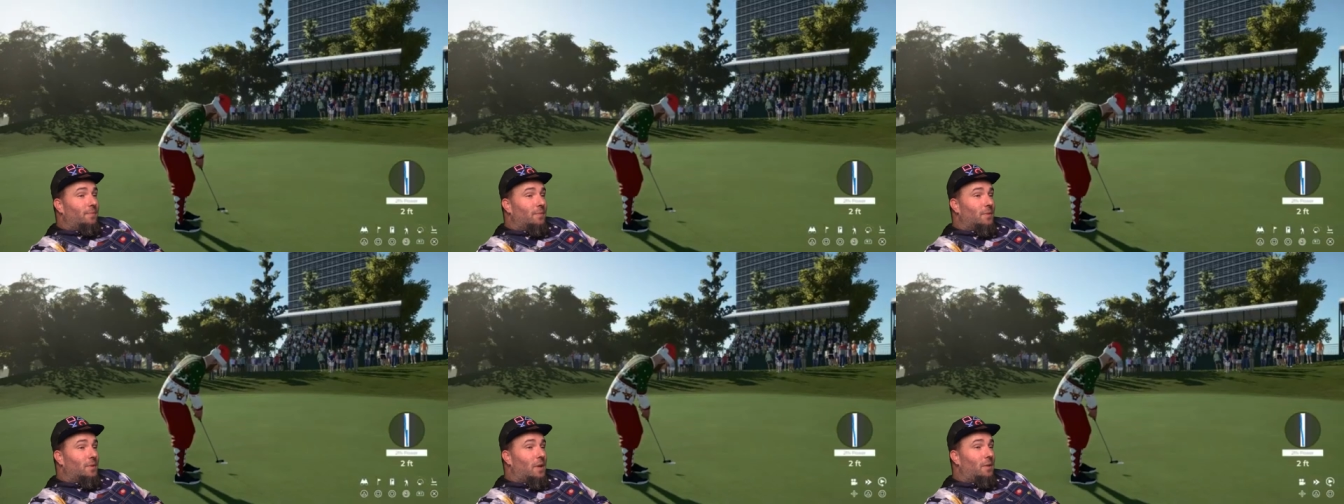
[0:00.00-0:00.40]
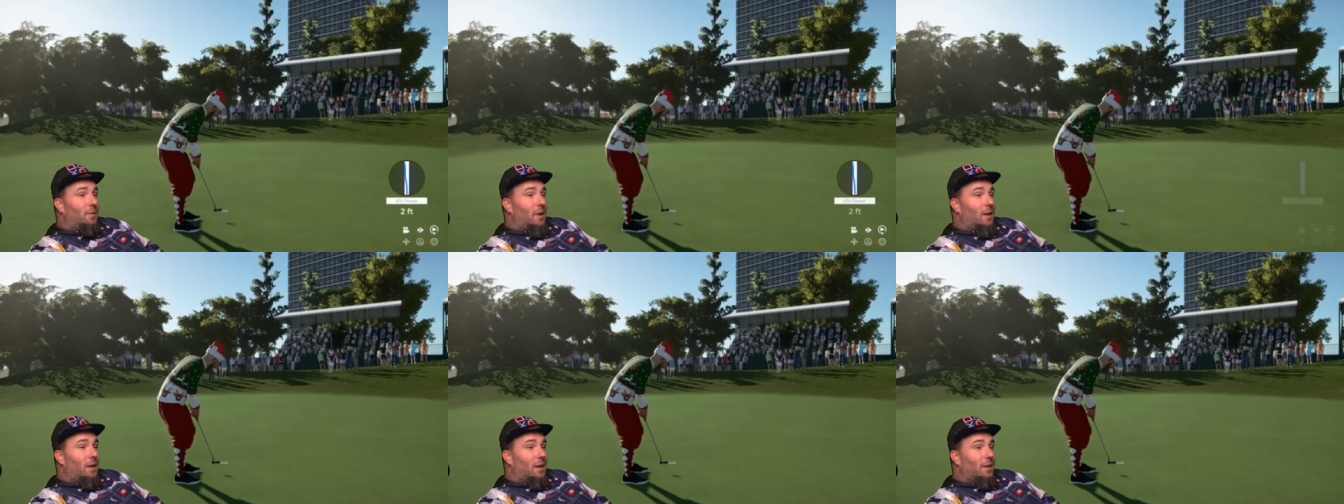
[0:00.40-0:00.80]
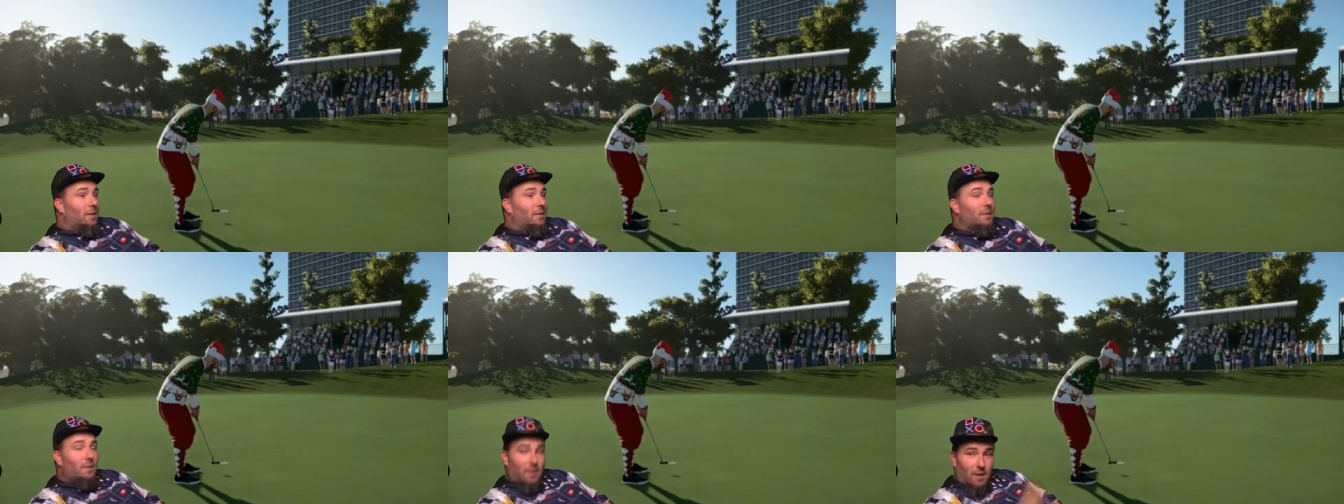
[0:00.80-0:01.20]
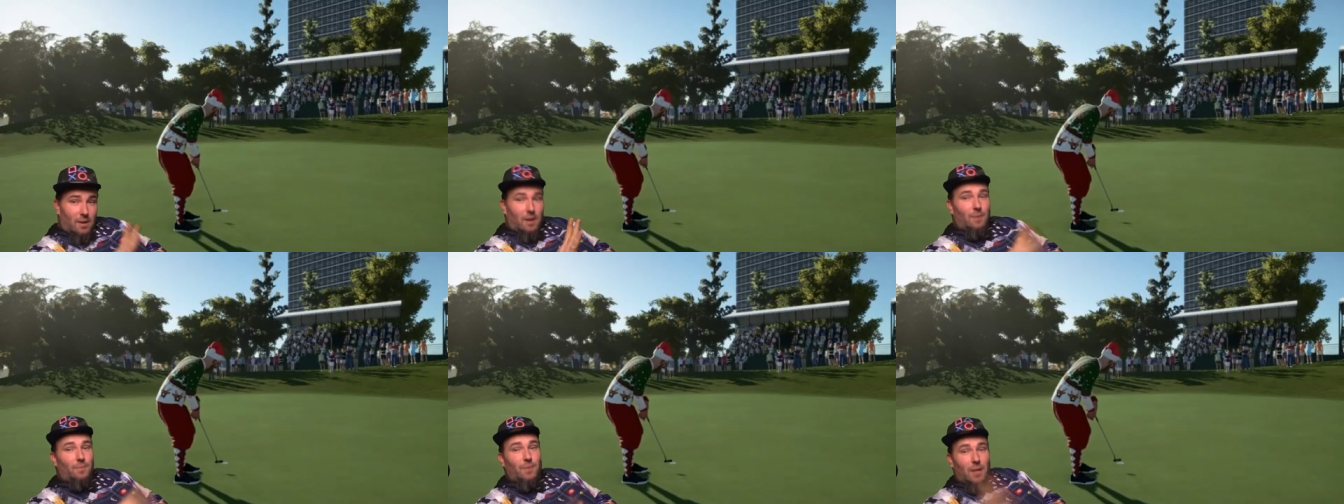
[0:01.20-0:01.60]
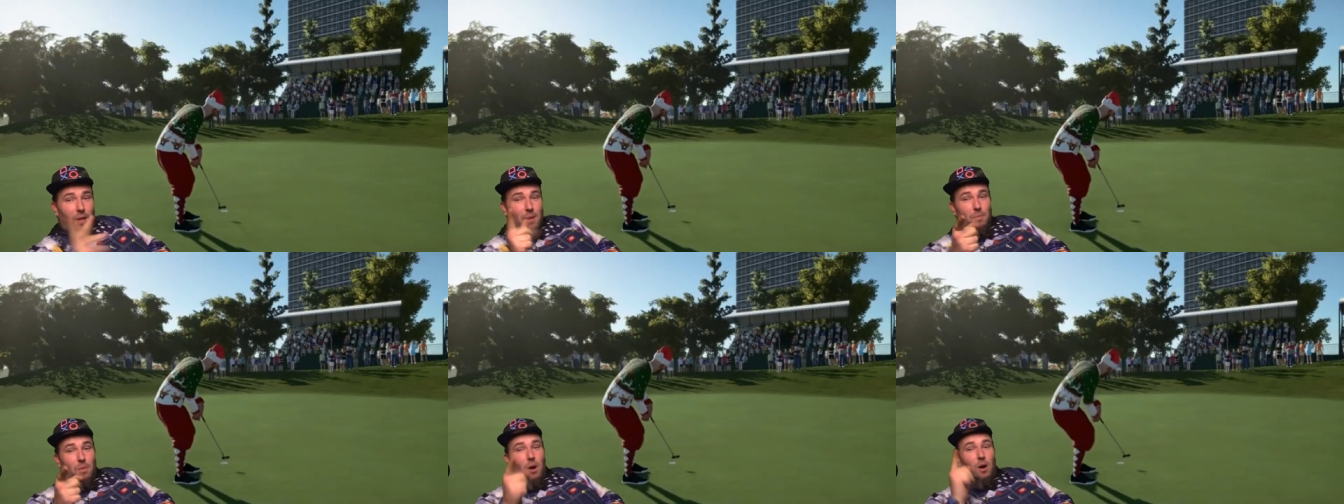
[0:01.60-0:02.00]
I was on the right line. Alright,
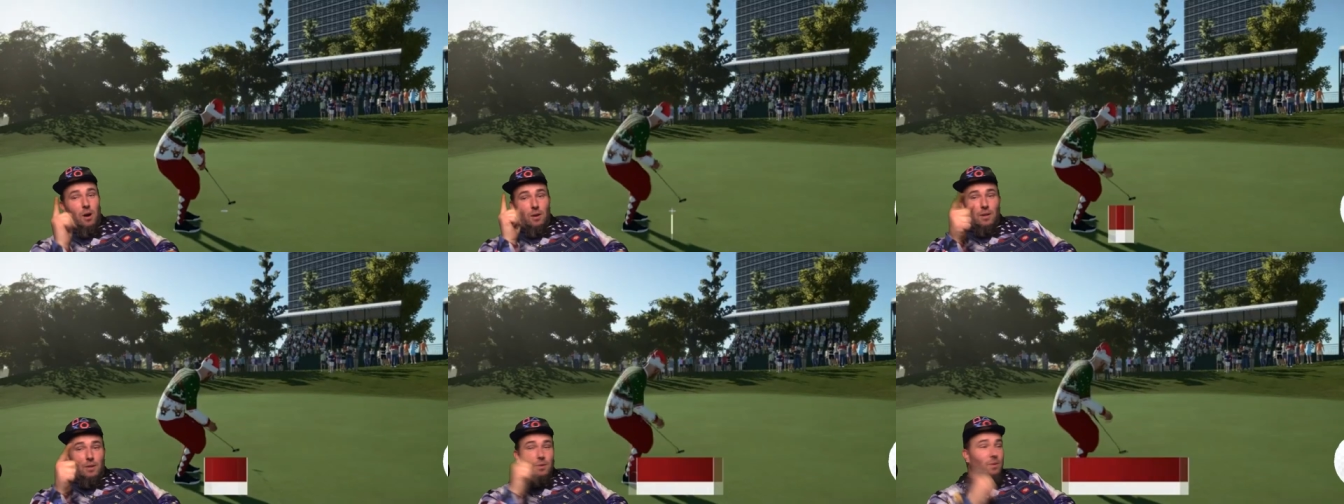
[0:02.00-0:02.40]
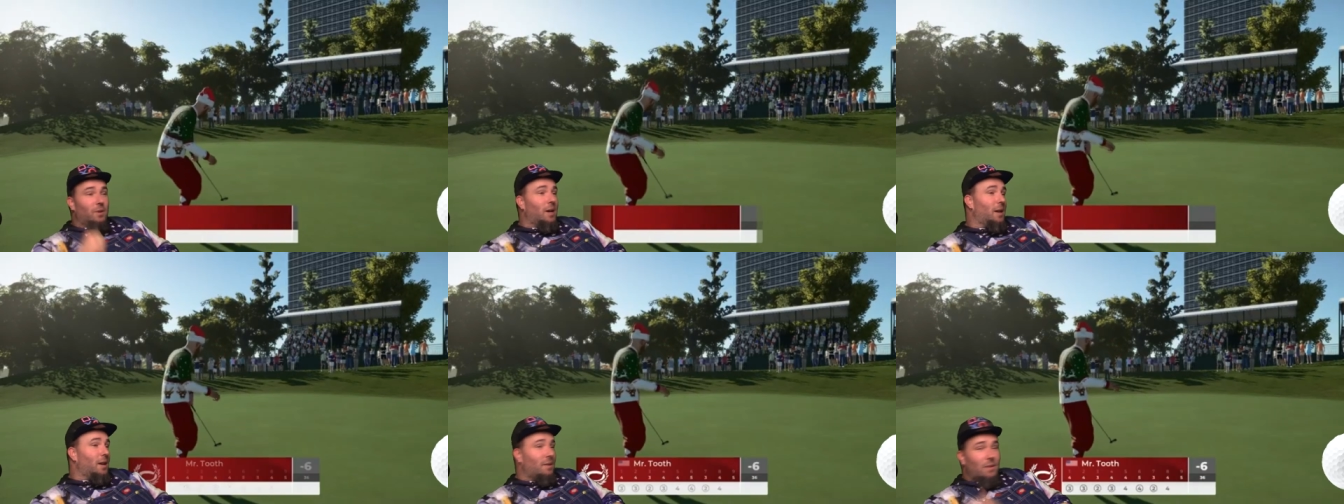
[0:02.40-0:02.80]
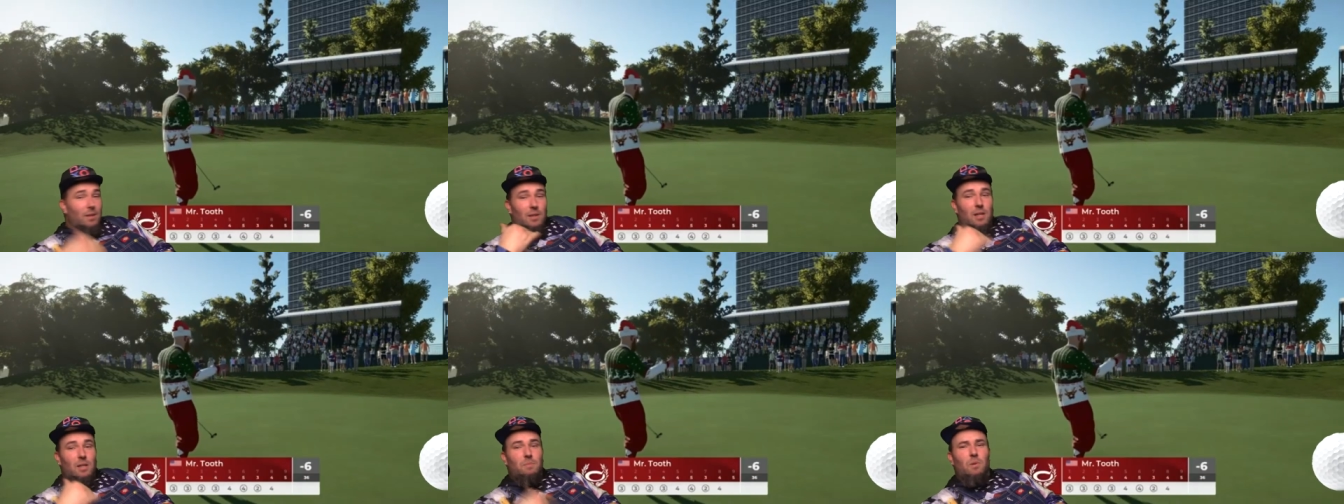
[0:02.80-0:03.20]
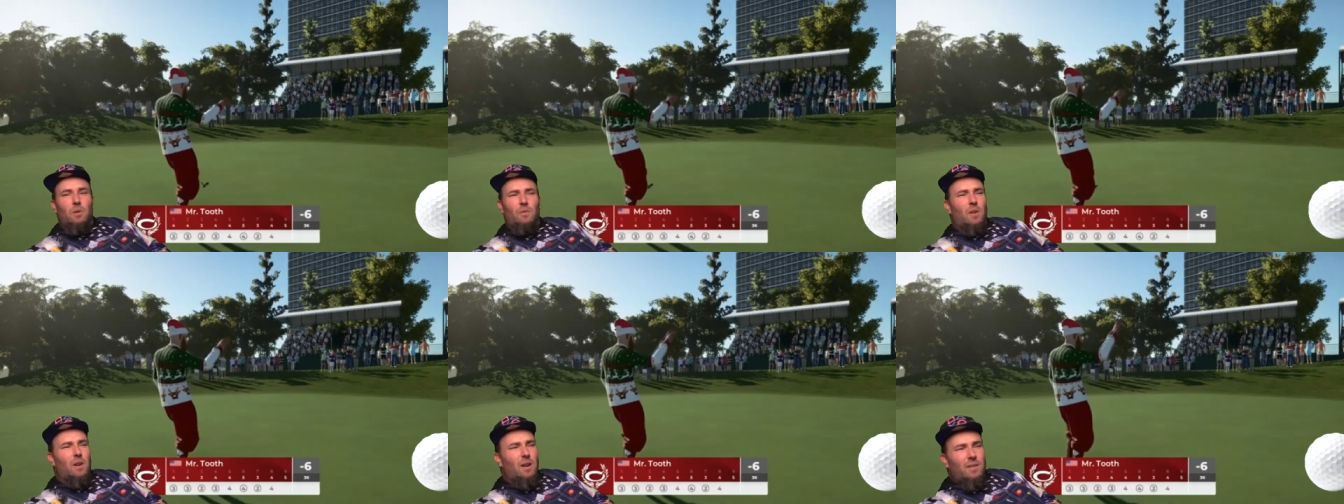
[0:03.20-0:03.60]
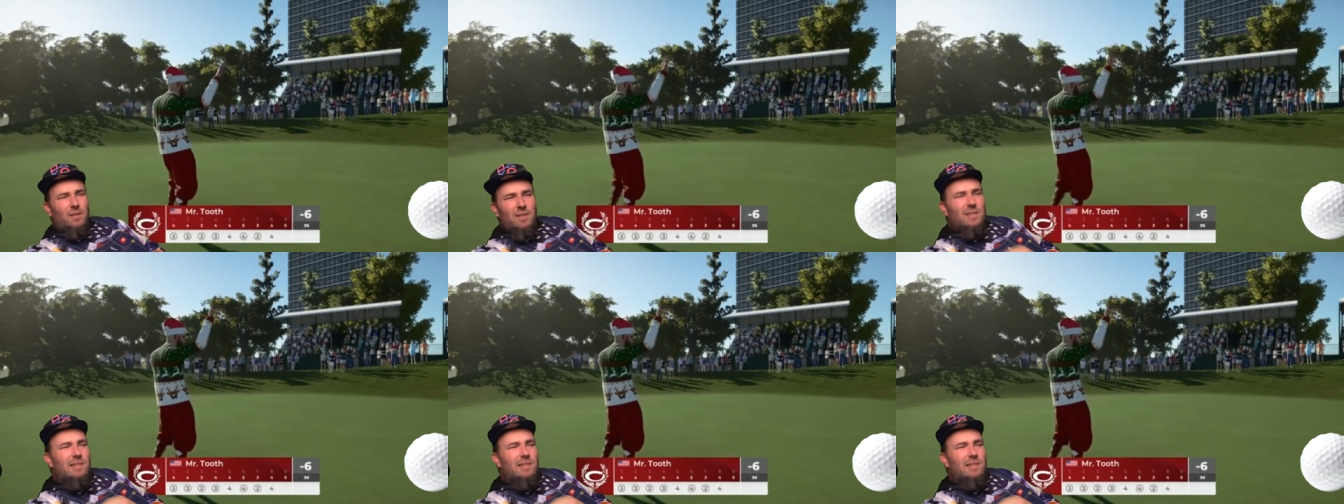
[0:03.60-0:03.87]
par, that's okay. Let's move on.